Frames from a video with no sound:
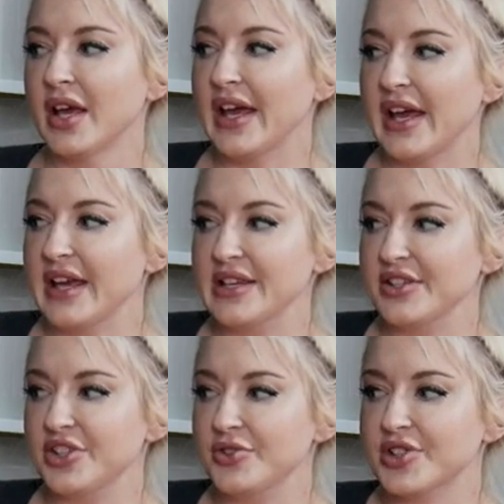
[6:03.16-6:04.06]

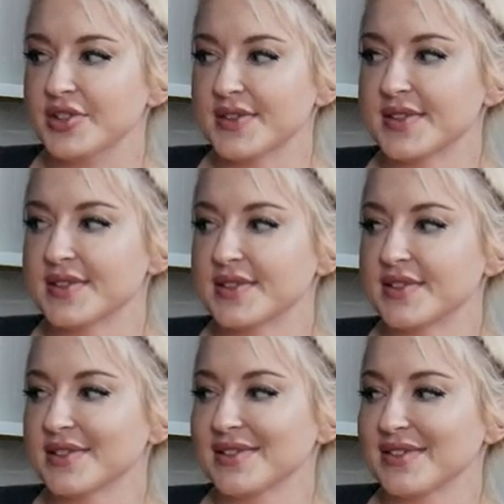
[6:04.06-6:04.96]
and you
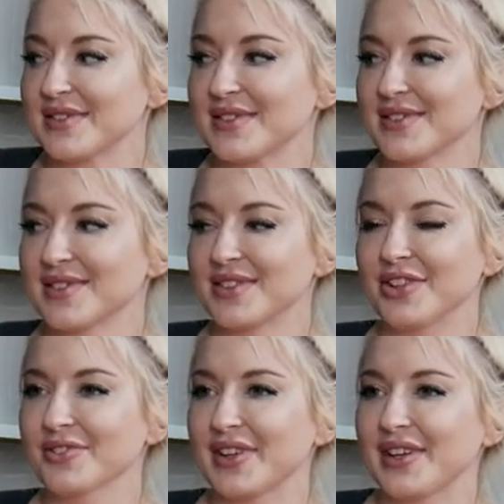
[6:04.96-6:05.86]
just
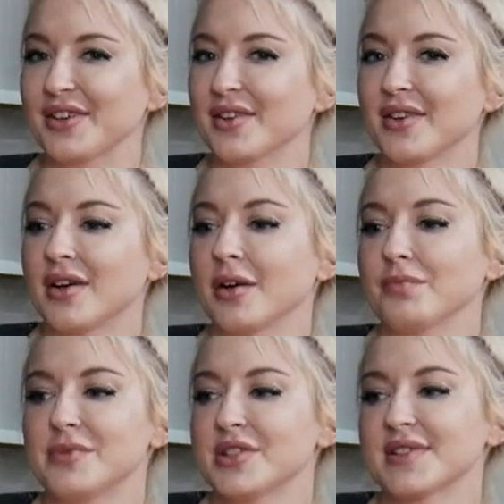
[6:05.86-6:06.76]
you're like
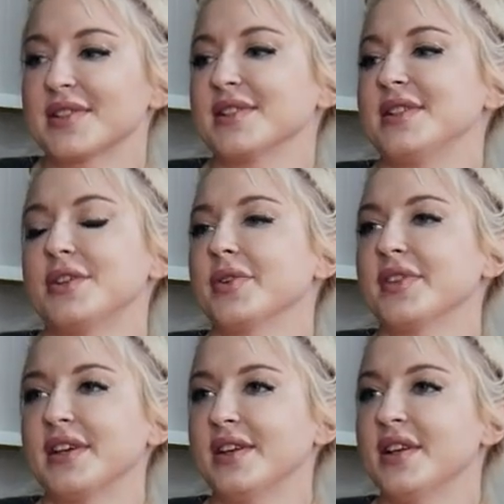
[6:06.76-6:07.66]
i'm just going to deal with
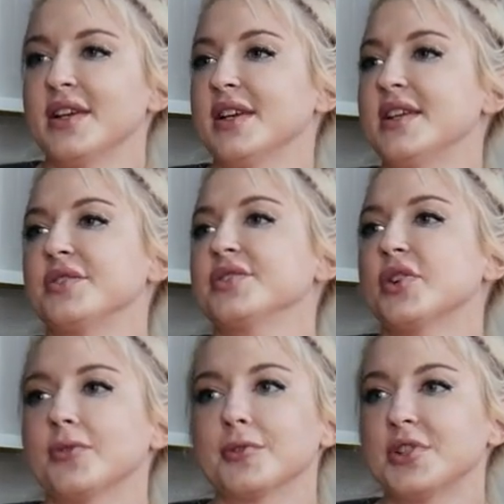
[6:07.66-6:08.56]
it he'll
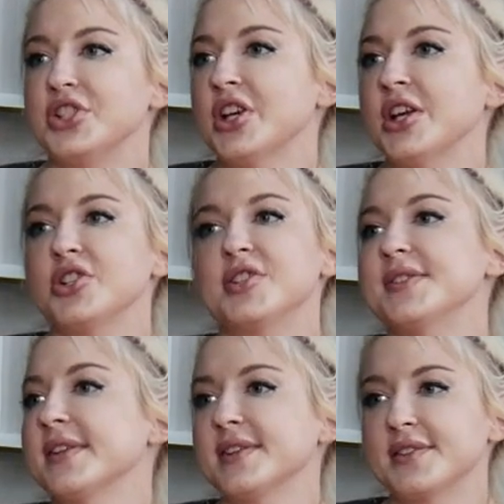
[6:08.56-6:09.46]
totally change. He
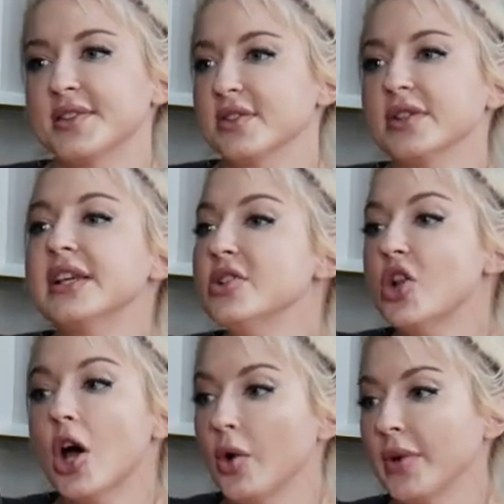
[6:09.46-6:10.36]
said he's gonna. He,
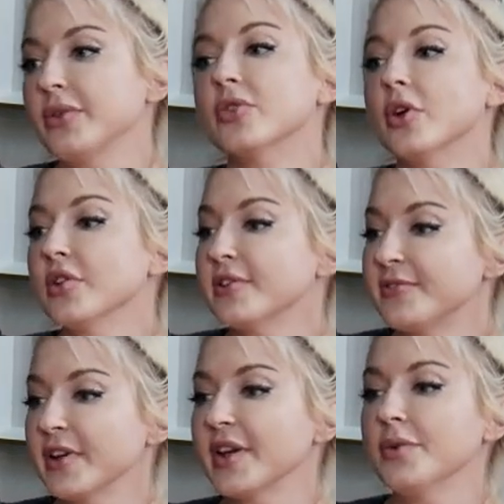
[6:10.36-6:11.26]
no, no, the
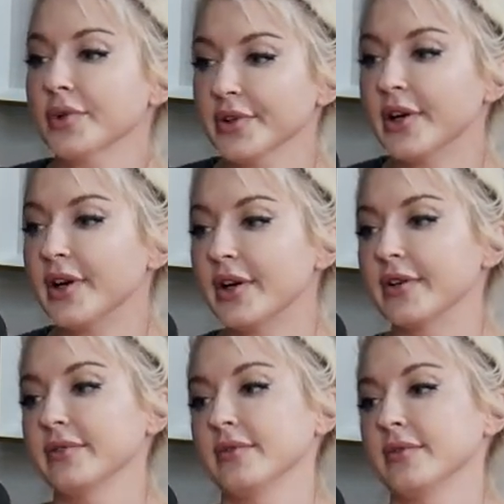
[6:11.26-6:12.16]
fuck he will not.
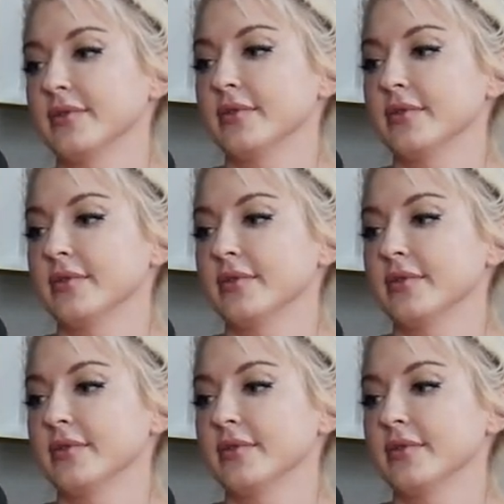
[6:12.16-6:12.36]
I